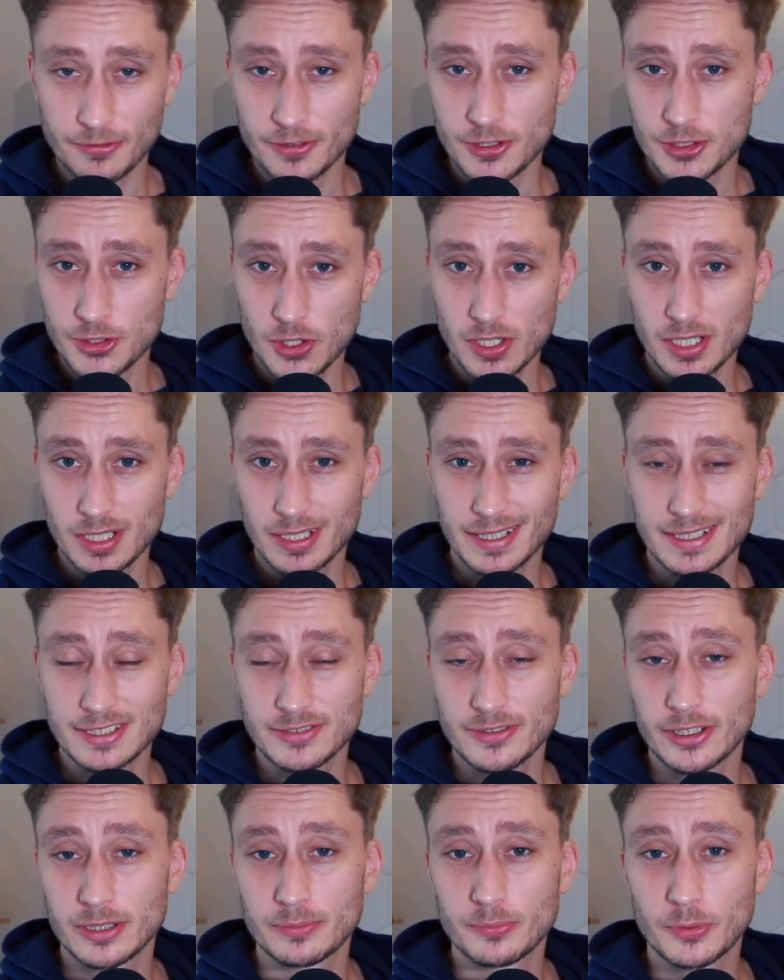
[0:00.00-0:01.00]
for journaling,
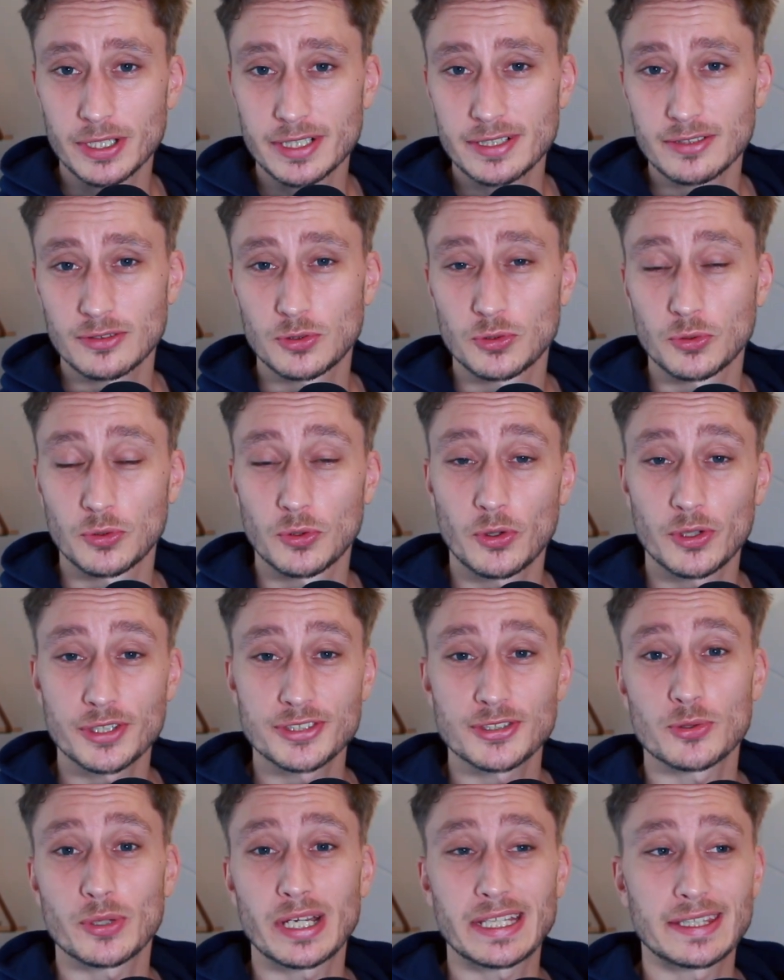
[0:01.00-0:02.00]
it's very important to
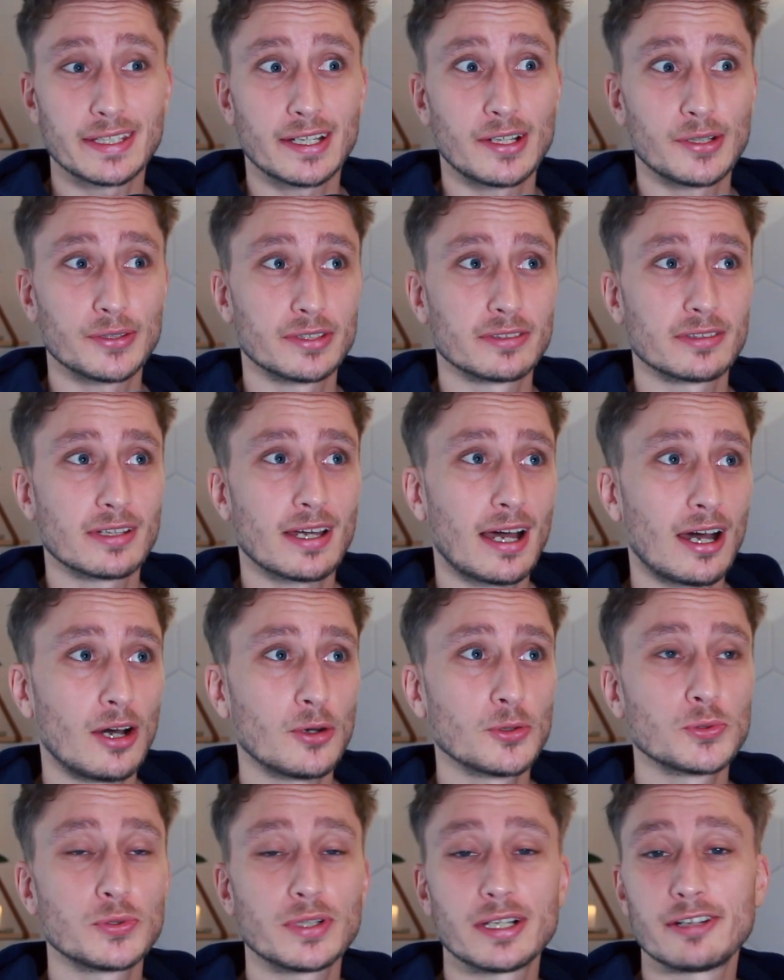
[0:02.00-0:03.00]
also write down
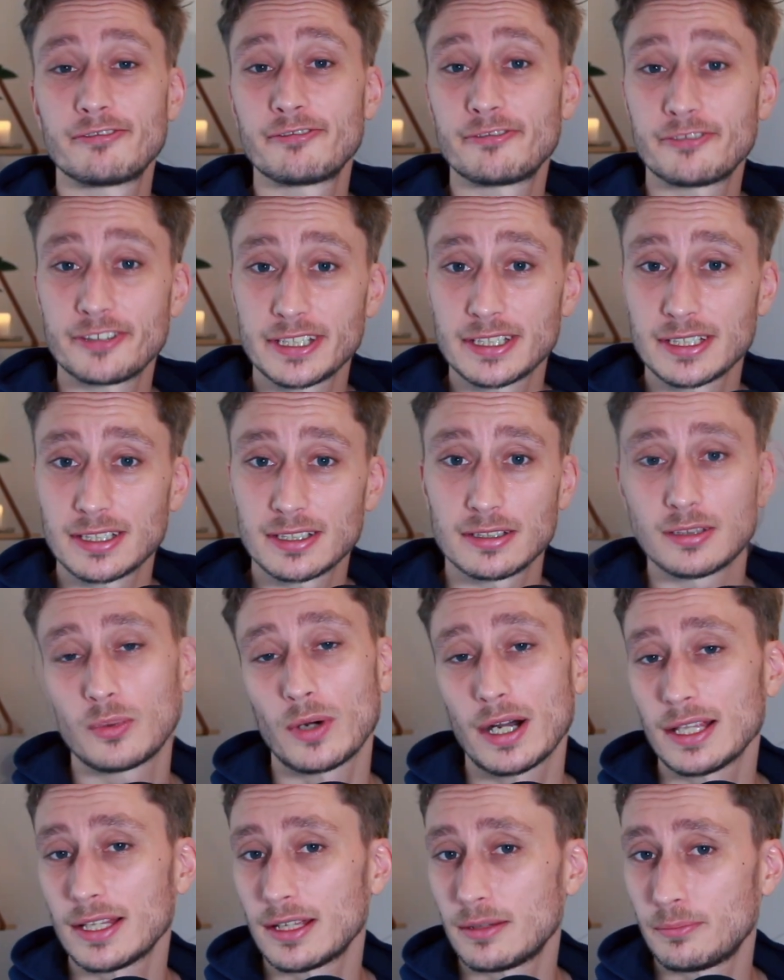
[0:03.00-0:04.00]
how do I feel
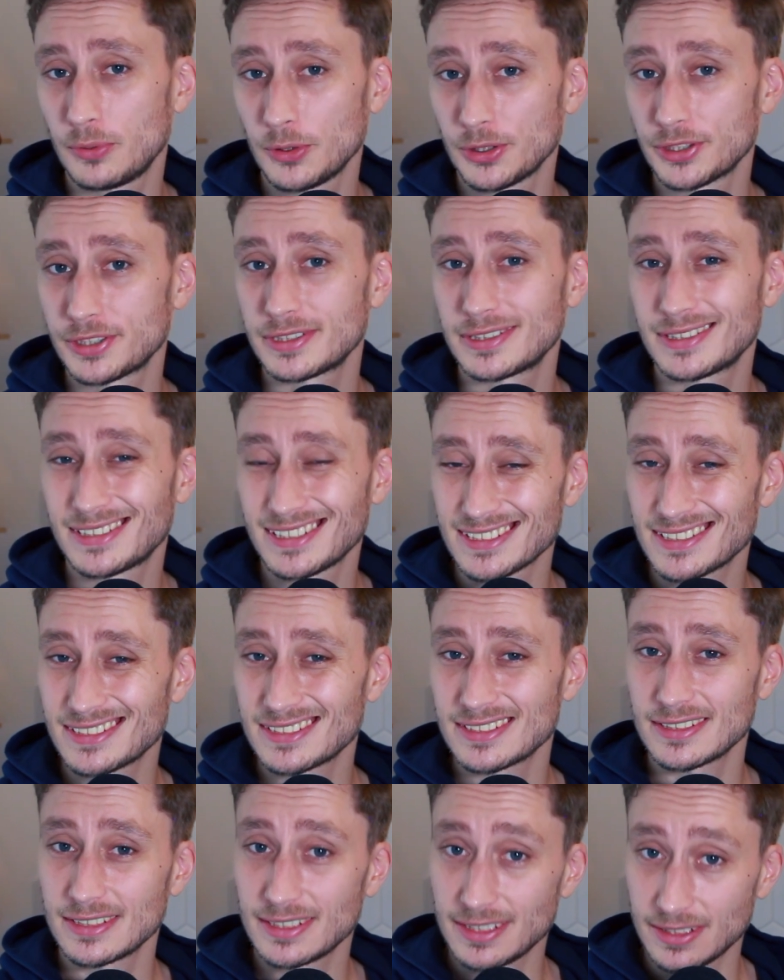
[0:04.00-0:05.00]
while I put
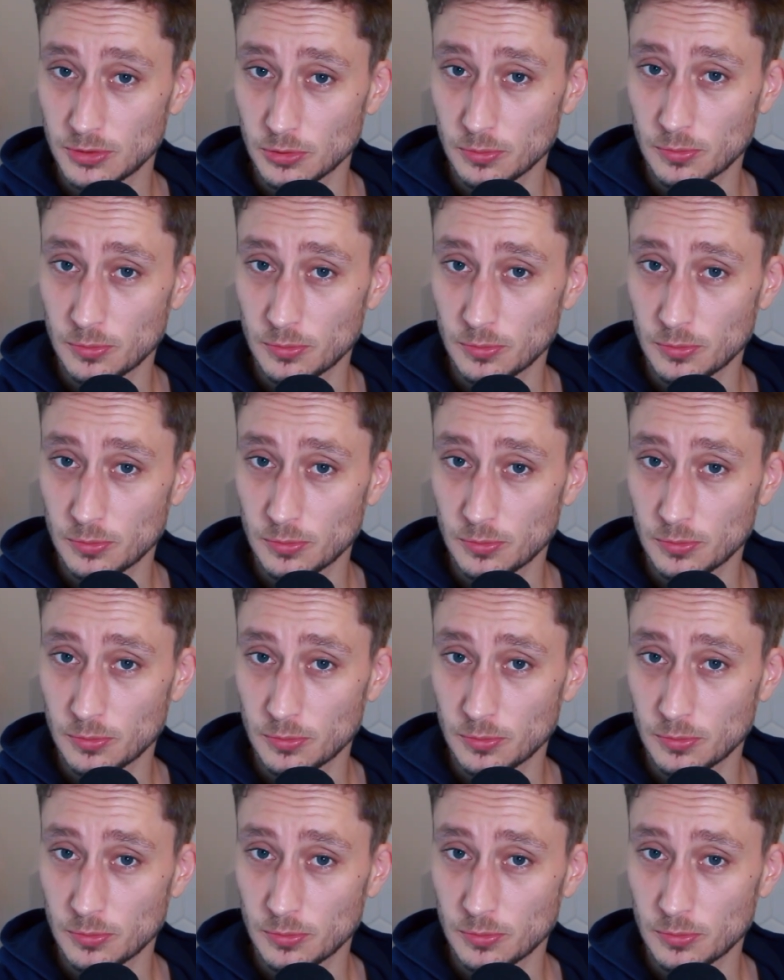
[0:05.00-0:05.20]
this into